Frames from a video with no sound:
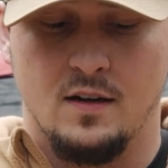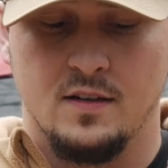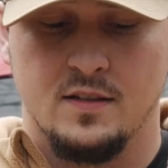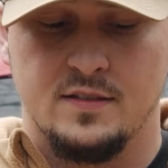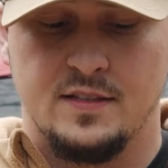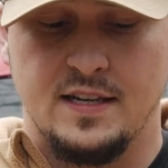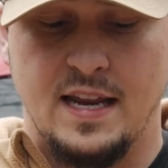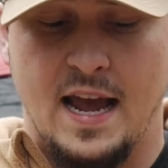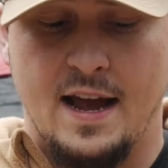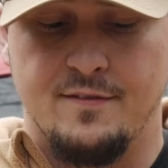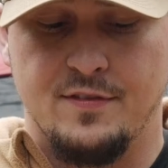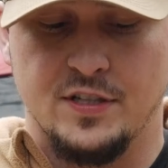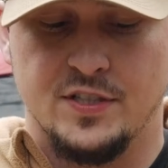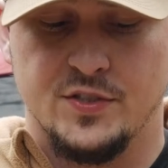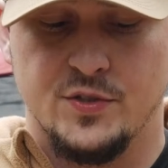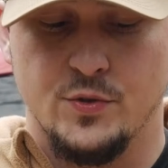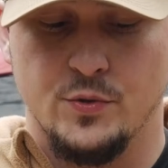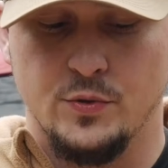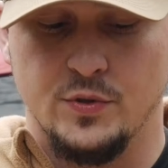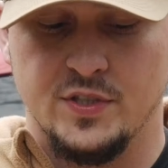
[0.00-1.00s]
did have the
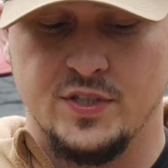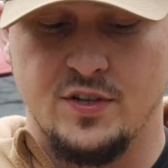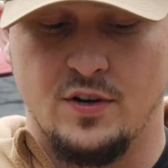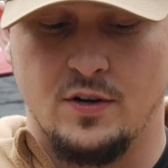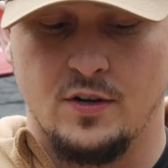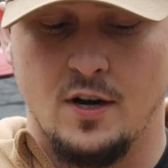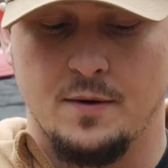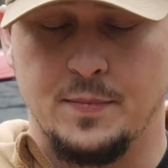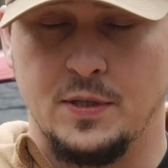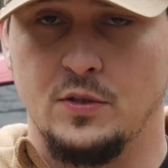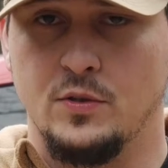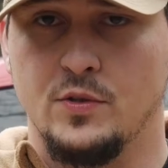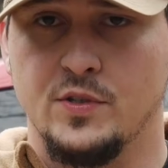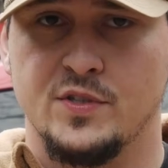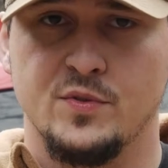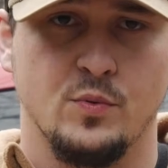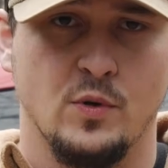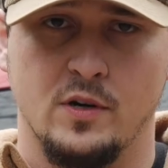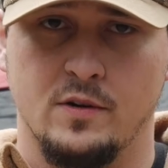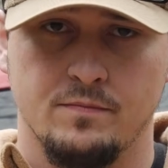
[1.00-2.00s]
screws start coming
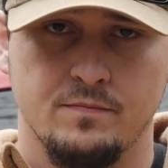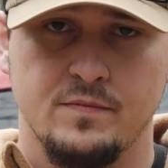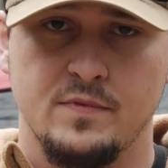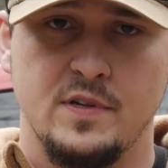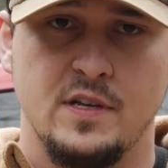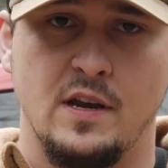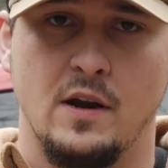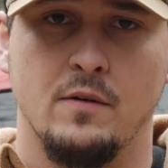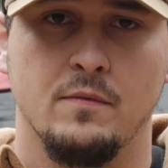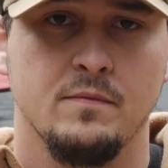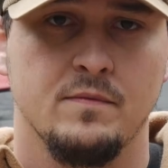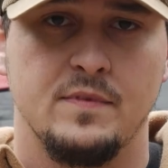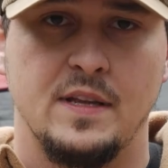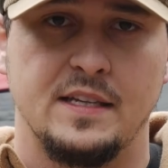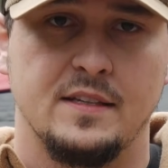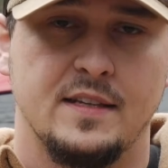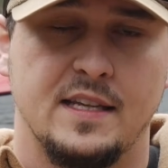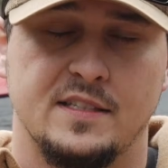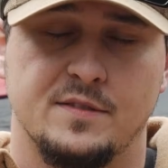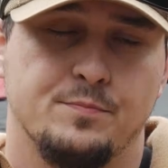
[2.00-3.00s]
loose where, you know,
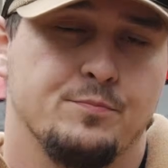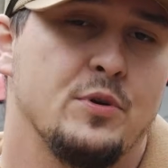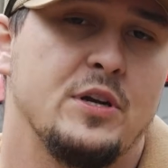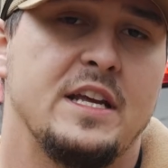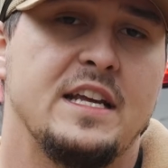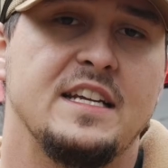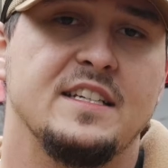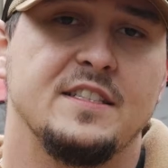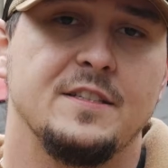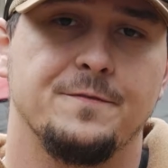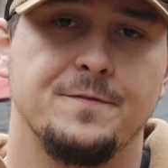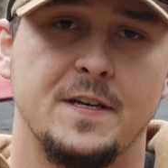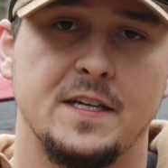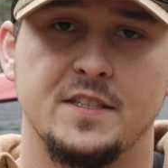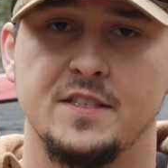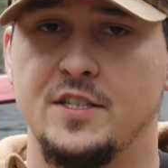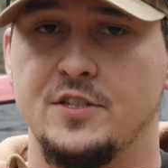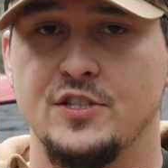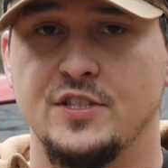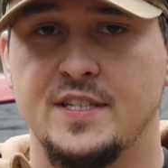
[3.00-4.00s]
that's pretty easy
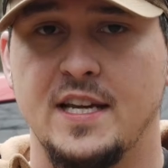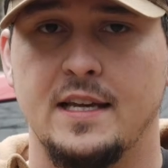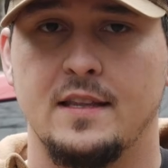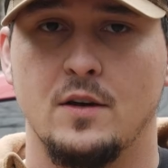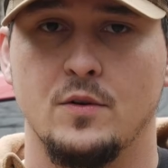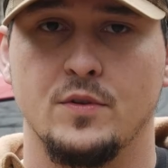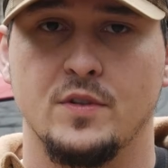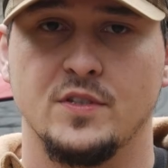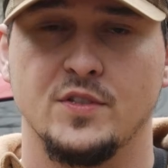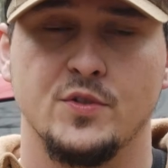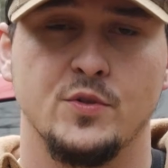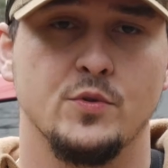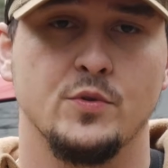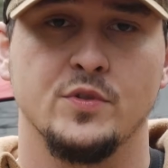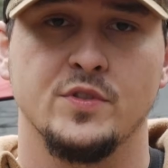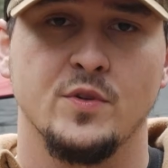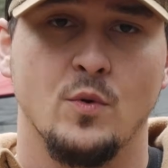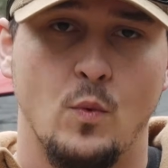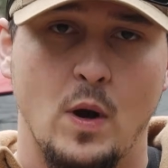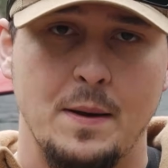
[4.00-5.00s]
fix. You just take out the
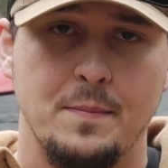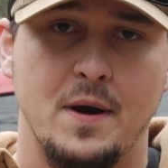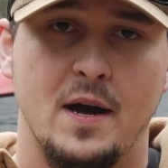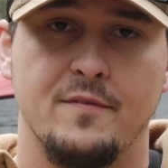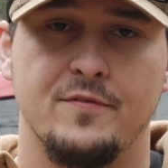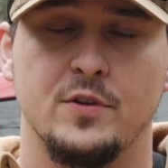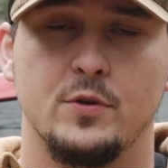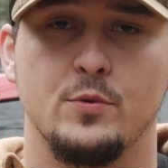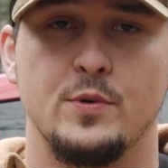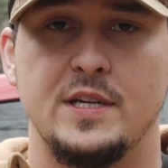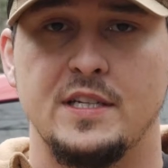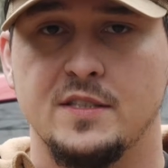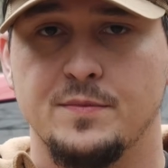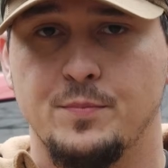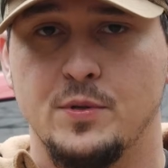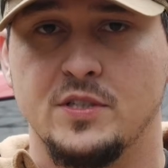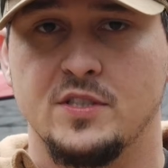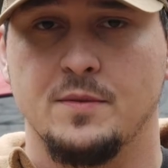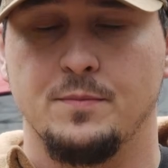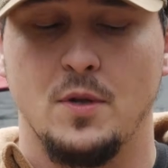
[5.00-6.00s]
screws, wipe off the grease,
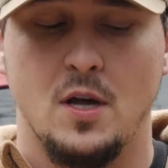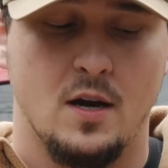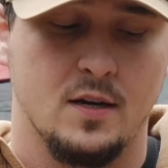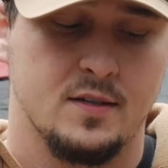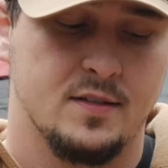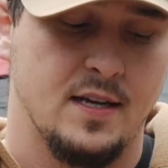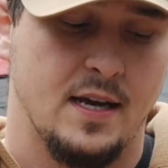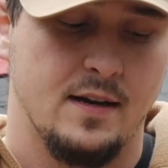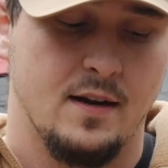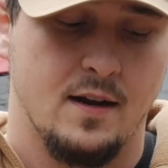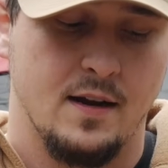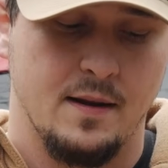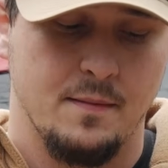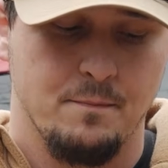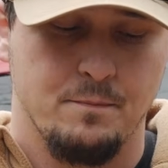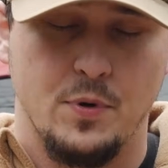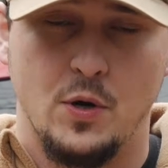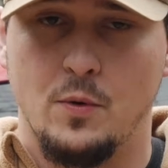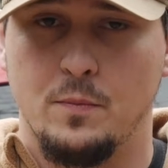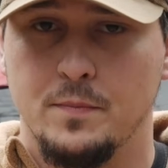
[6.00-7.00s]
put some Loctite on it,
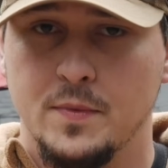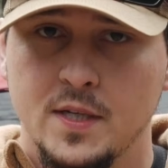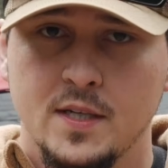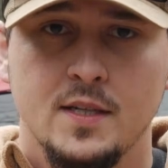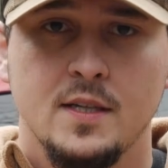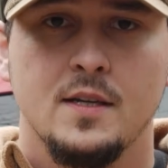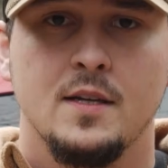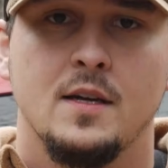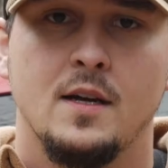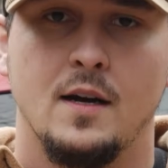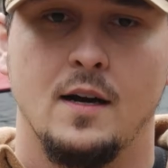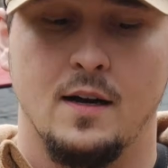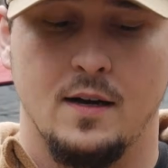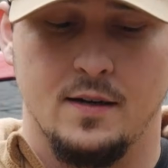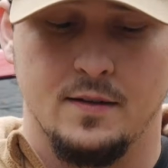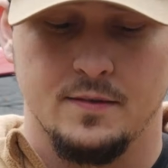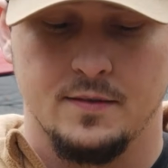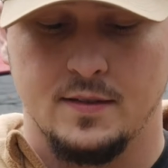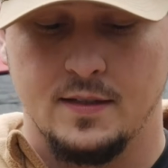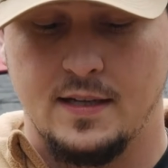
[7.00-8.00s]
boom.
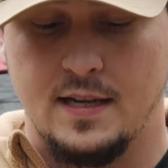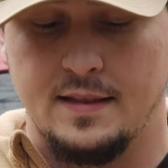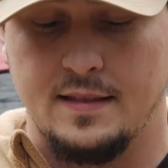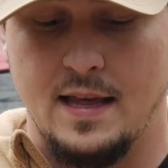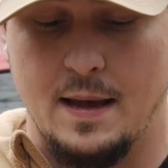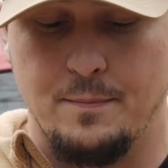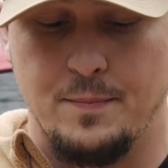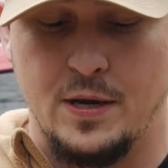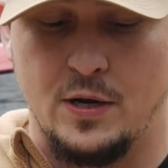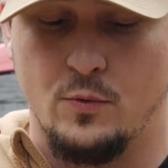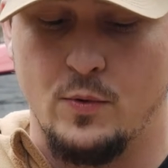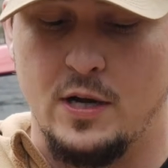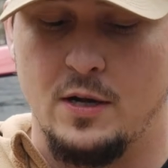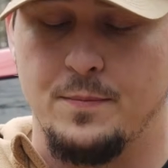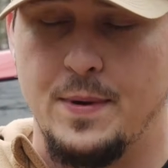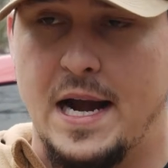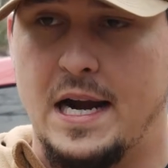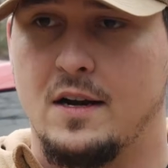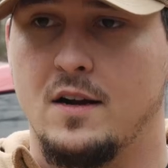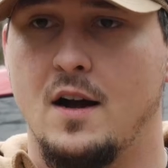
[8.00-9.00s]
Get that pick rail
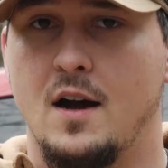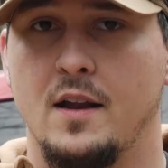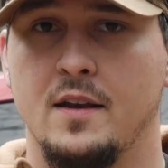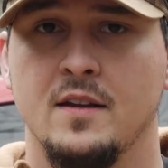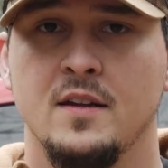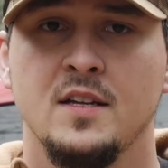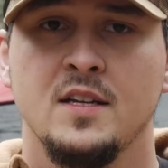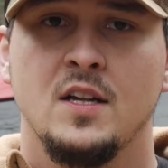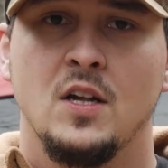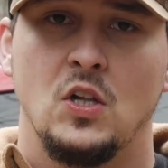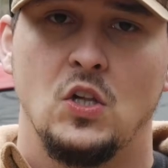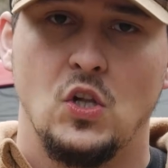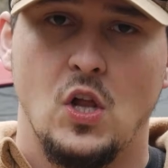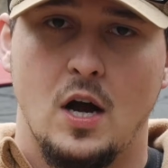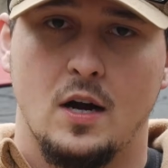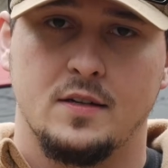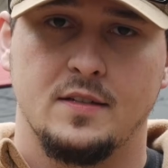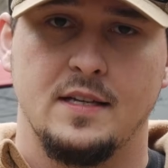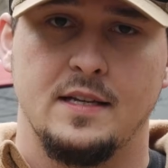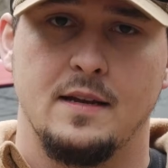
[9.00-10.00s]
back on,
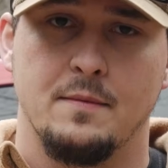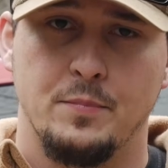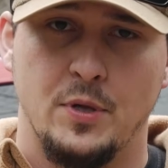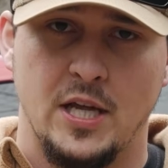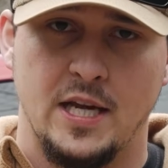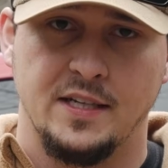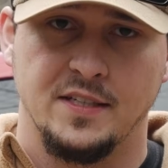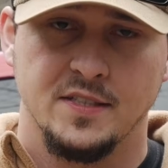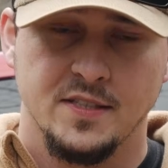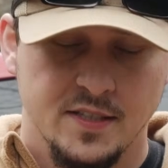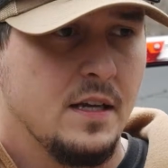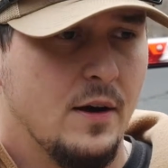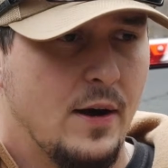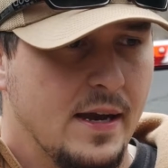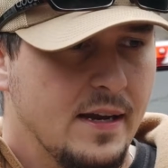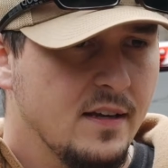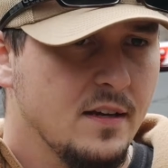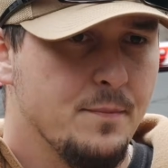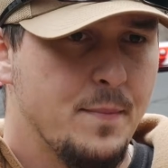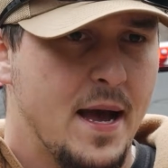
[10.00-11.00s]
locked in place. Now,
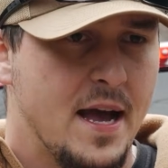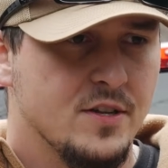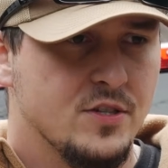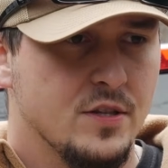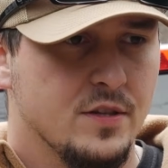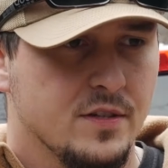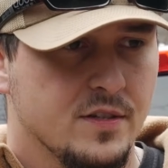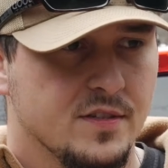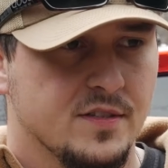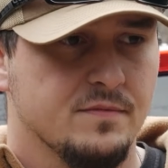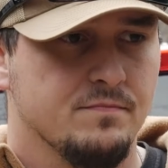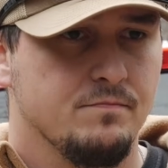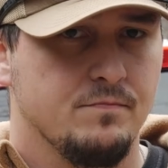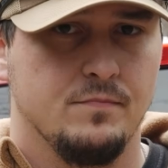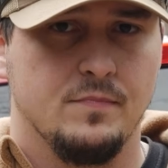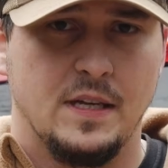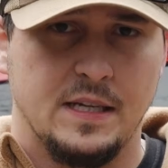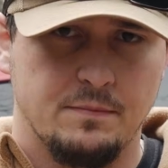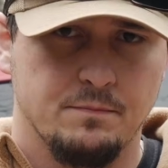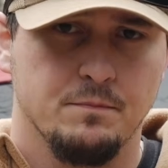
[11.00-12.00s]
I can imagine there's
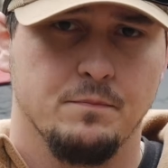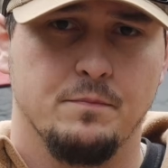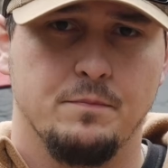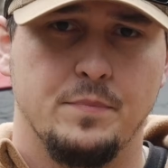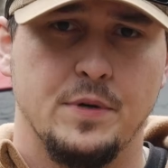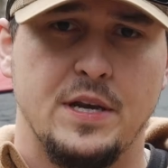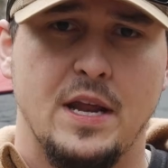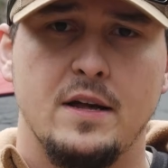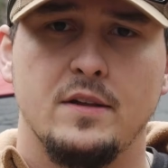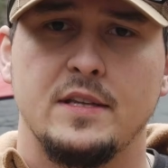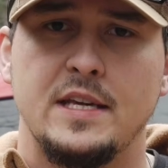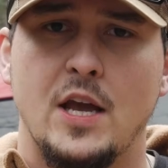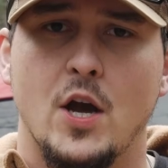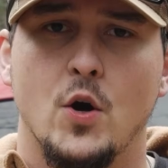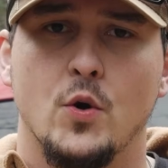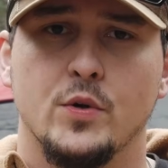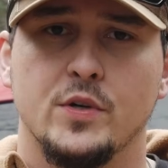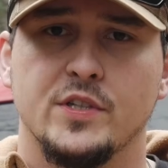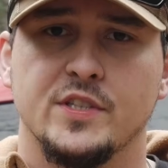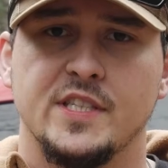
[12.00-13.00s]
like Benelli
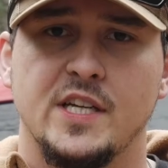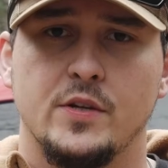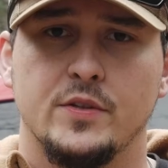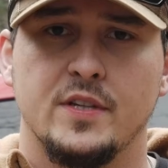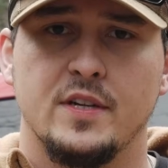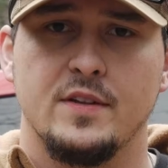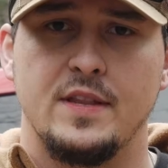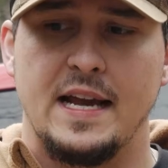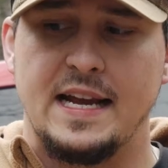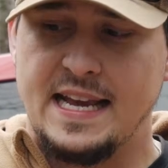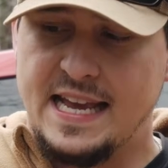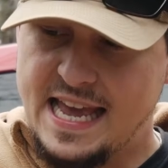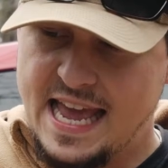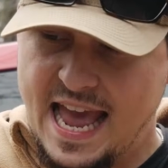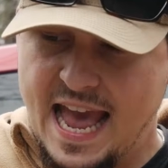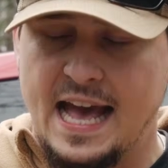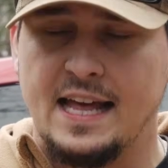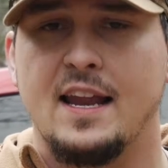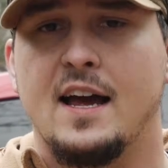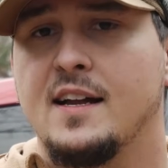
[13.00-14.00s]
owners out there that
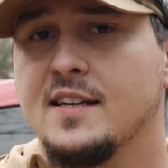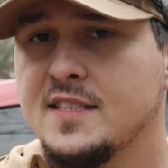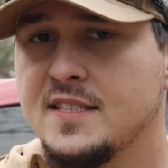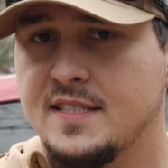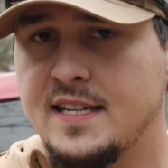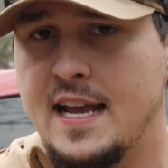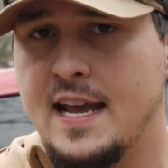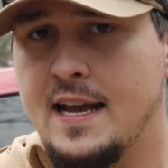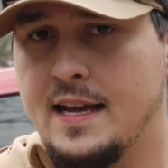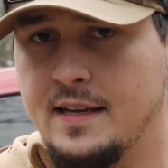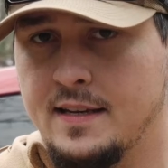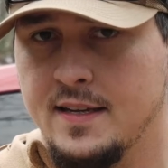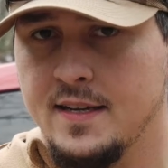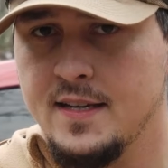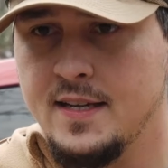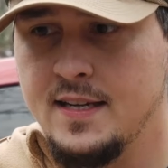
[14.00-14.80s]
cannot stand